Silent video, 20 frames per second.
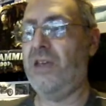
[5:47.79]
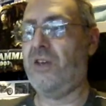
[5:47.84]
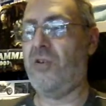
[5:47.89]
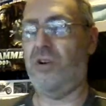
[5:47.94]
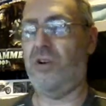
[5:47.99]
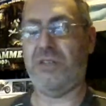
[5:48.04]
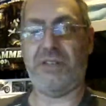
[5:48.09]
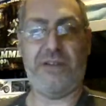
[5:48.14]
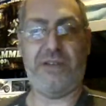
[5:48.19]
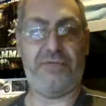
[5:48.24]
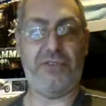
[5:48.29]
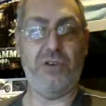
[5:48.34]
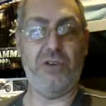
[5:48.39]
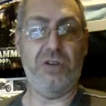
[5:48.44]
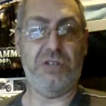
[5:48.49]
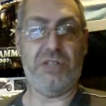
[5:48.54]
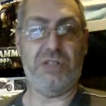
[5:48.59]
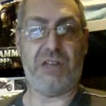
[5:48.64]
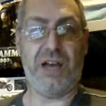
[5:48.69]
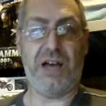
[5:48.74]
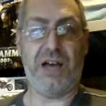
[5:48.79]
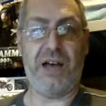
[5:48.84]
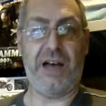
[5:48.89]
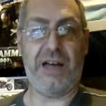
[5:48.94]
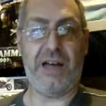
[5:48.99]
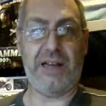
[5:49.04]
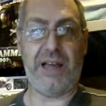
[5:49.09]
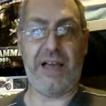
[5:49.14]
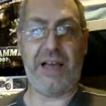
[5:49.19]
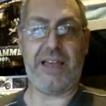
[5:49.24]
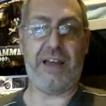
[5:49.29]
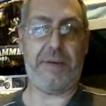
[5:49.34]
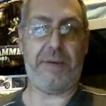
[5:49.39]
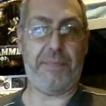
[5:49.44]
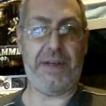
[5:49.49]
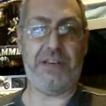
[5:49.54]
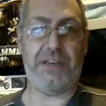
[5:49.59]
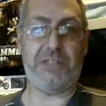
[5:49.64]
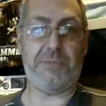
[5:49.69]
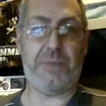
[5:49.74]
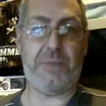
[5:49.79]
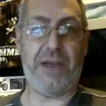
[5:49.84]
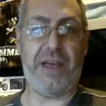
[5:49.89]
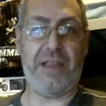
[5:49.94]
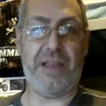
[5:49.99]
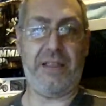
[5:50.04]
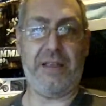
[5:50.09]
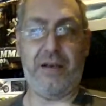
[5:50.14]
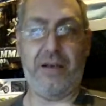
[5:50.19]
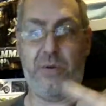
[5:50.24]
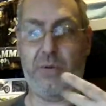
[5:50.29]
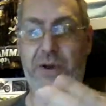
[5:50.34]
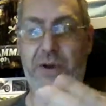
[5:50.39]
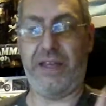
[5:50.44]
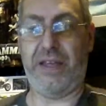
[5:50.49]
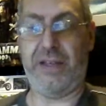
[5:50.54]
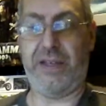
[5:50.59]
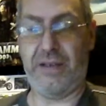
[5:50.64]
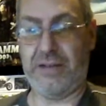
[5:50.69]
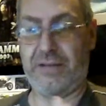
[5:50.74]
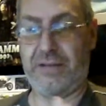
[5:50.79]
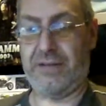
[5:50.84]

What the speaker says: Because I've used a lacquer based paint, a white